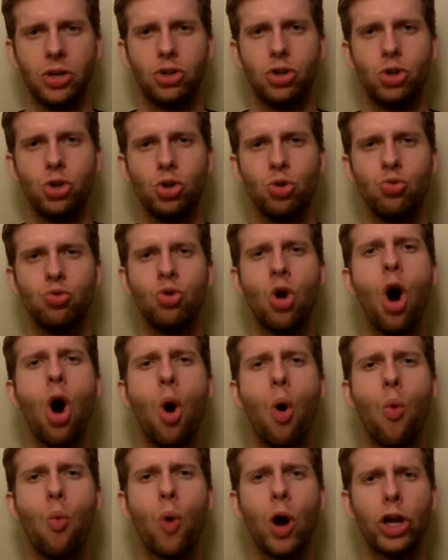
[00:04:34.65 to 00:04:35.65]
Do you
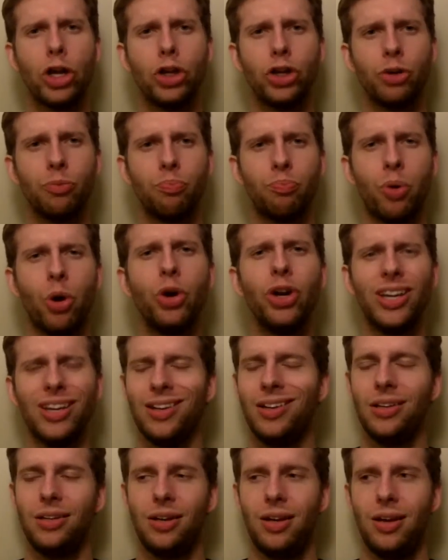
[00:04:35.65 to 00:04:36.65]
know what you're
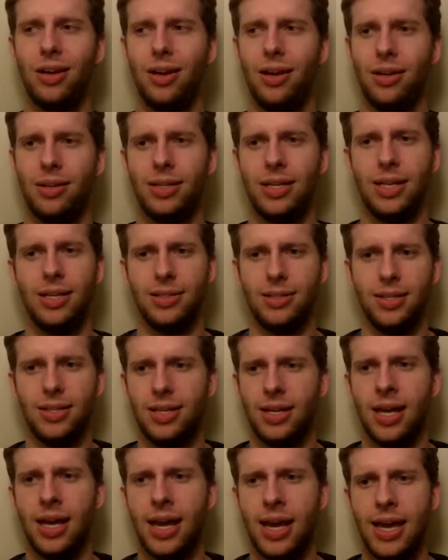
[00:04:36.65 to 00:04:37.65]
putting
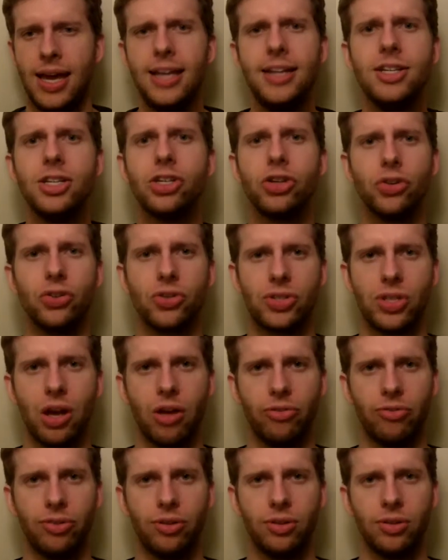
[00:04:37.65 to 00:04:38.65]
into
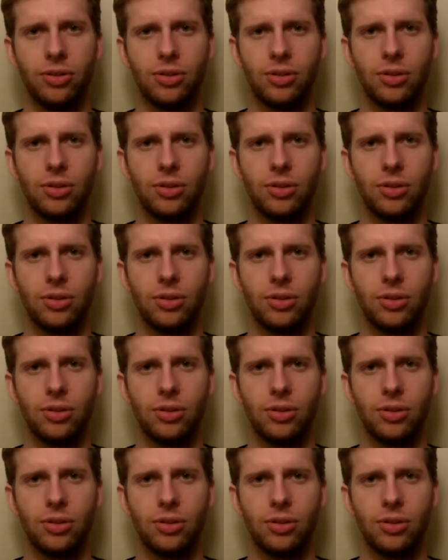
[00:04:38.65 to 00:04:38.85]
yourself?